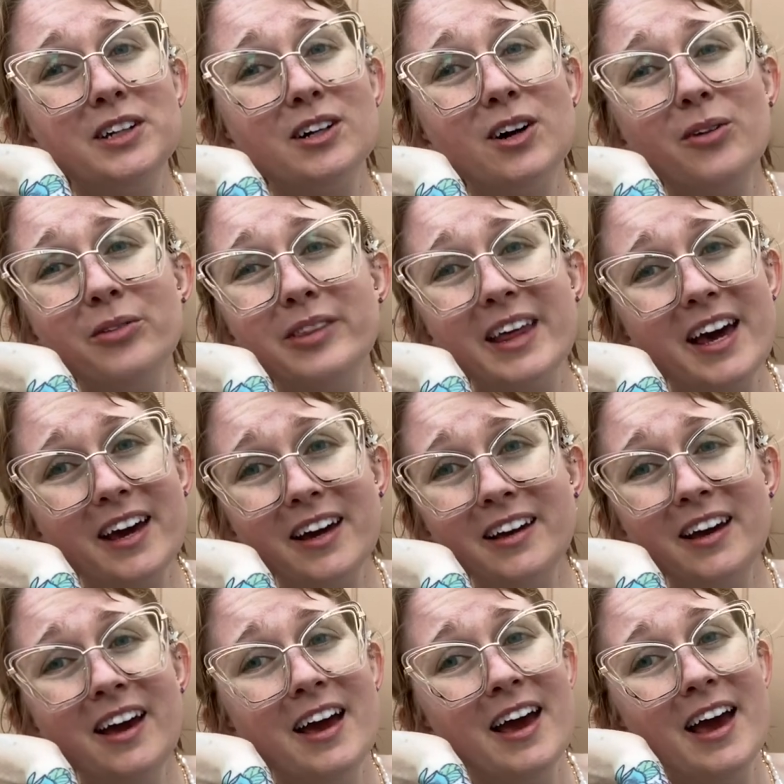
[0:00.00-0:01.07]
their own
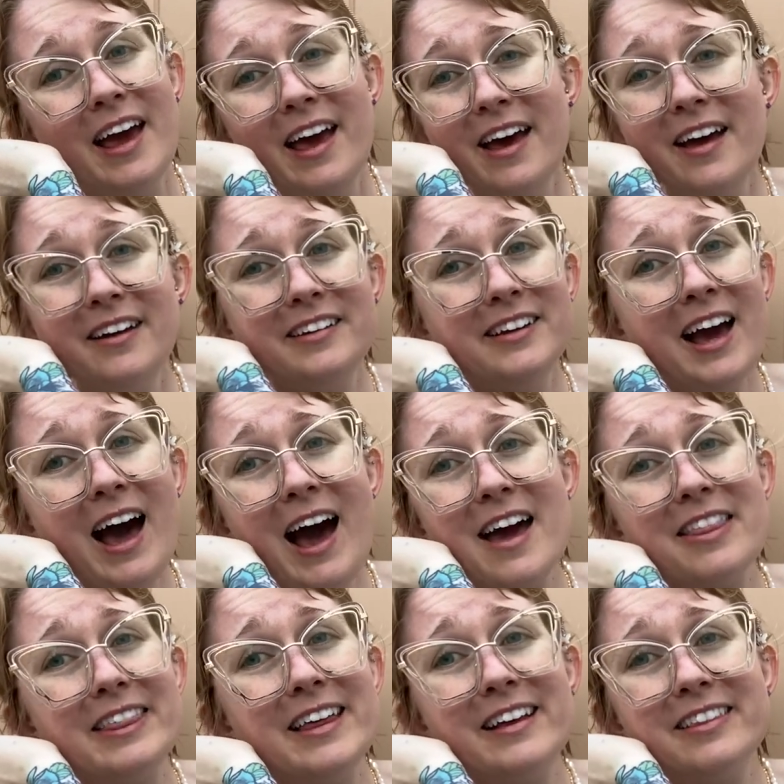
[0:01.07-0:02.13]
thing. And yeah, I
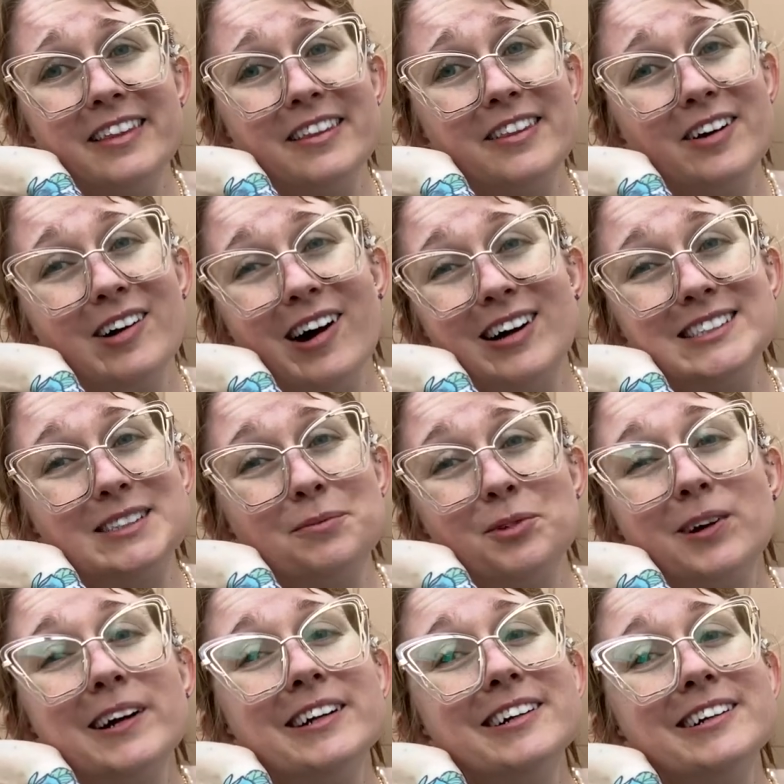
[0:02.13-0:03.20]
think that they're awesome
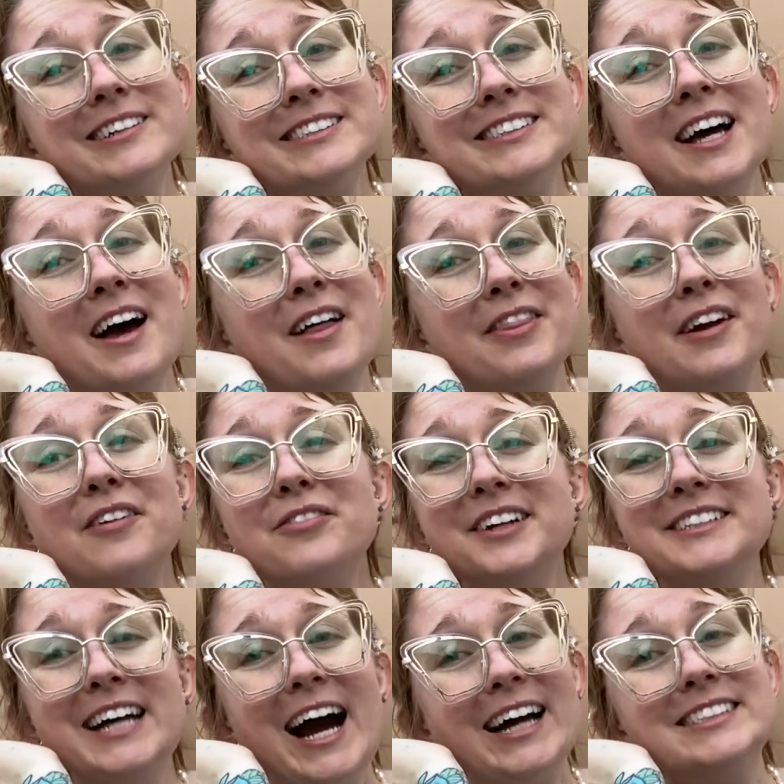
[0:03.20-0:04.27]
critters. They're
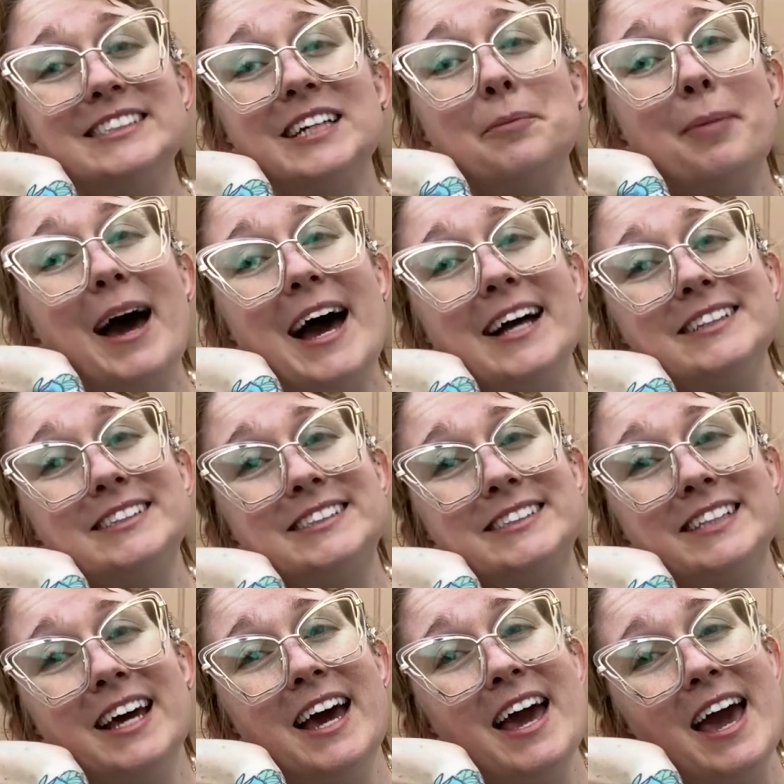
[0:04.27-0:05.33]
fantastic pets.
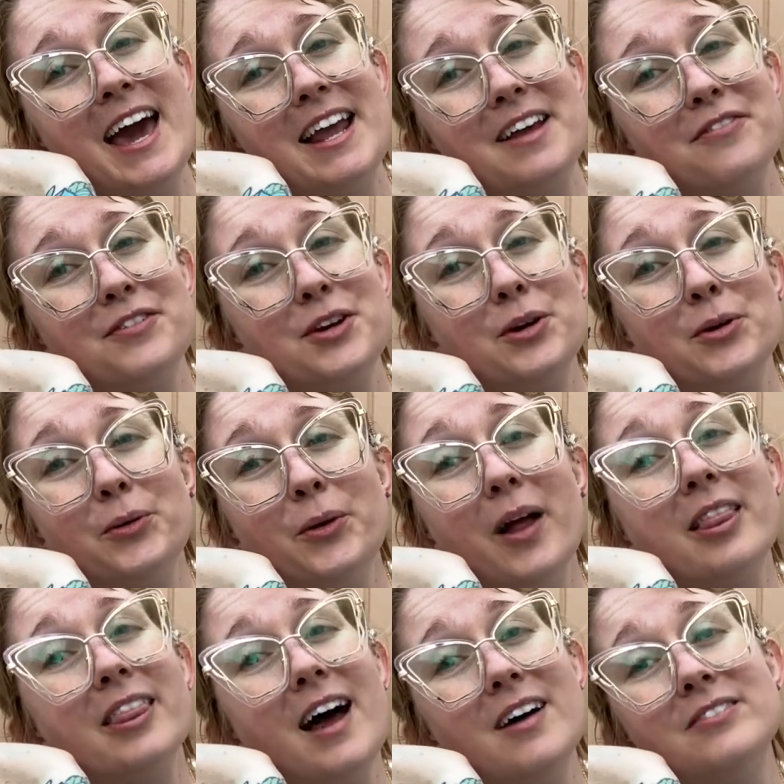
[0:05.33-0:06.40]
And if you
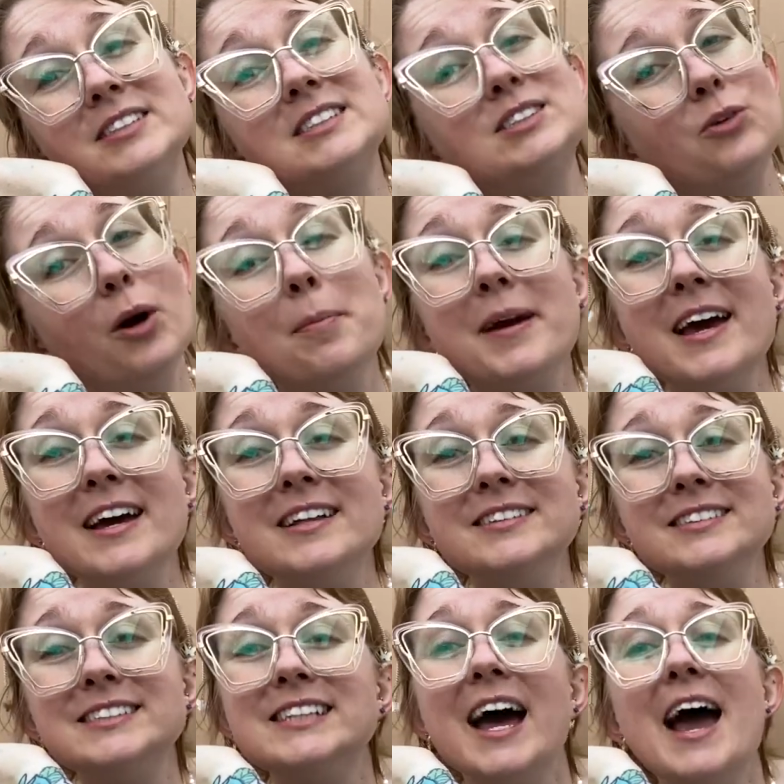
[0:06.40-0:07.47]
love
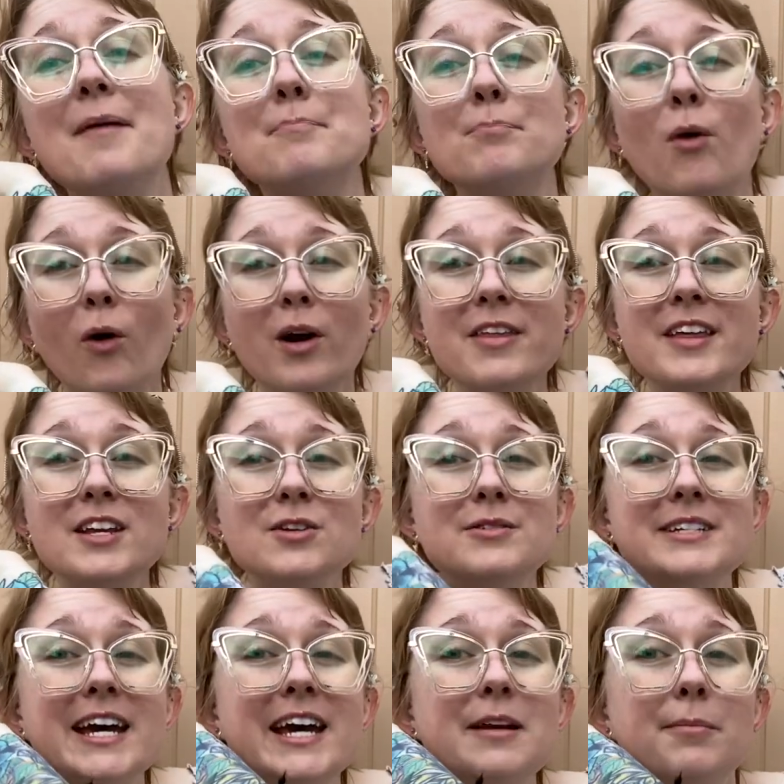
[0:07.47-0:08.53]
scorpions more than you
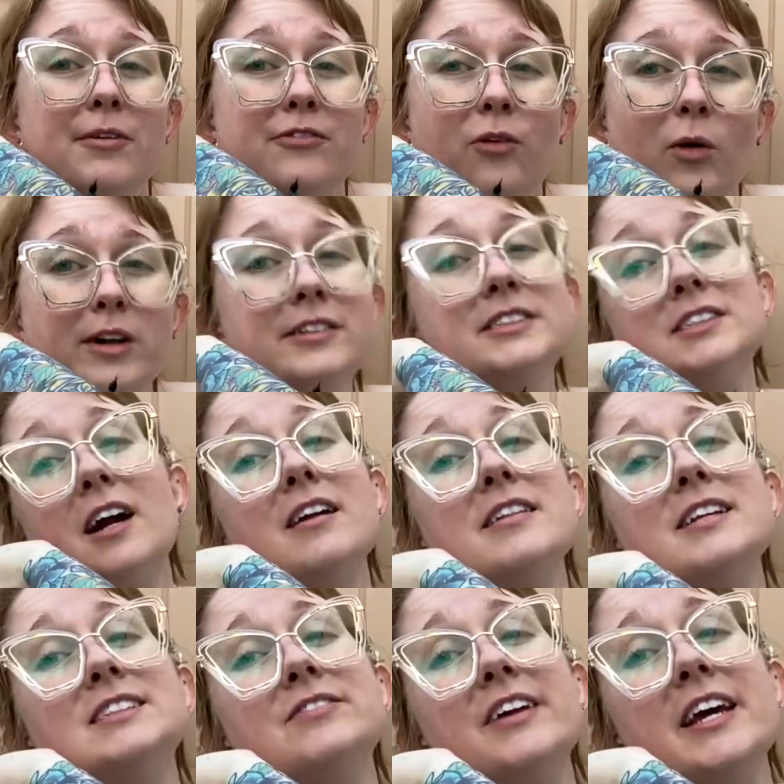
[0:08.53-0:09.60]
did before you started
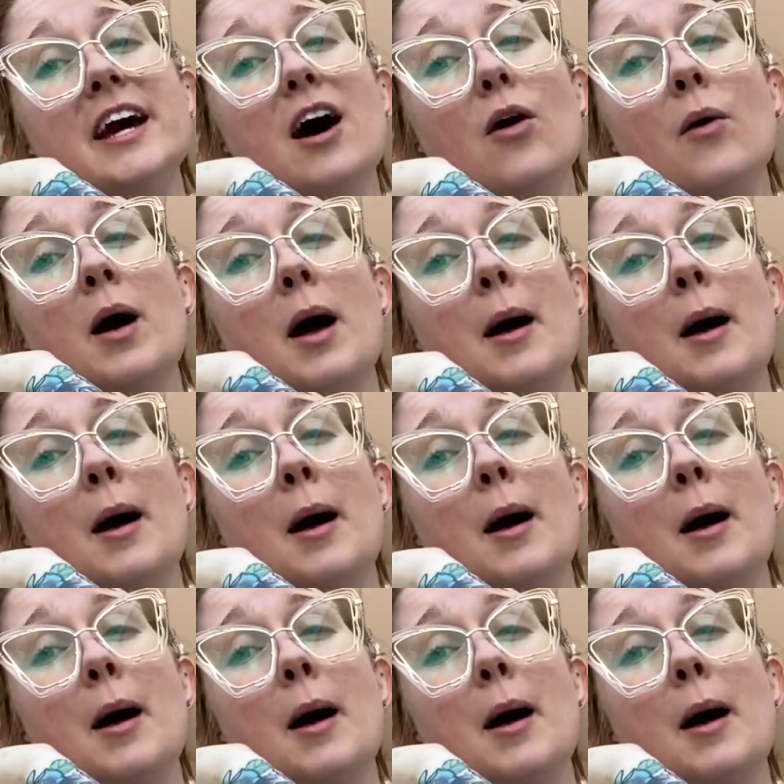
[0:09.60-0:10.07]
this video,